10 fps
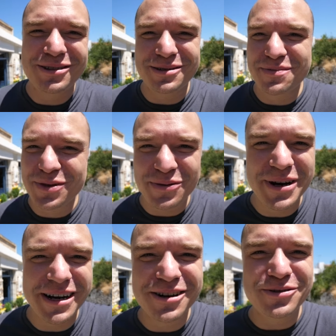Some
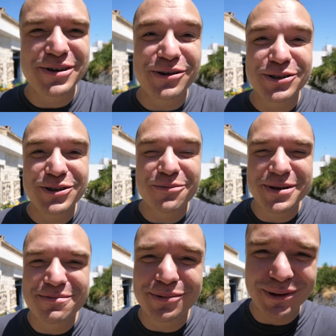300 or so
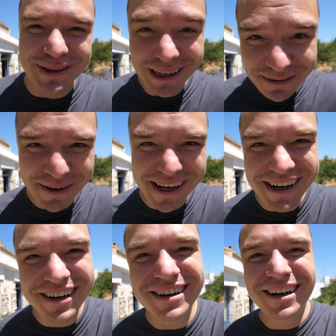people live
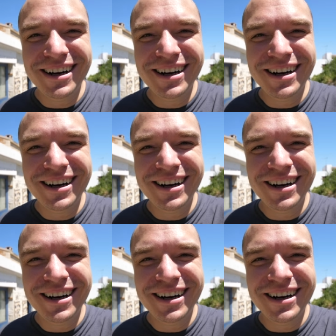here.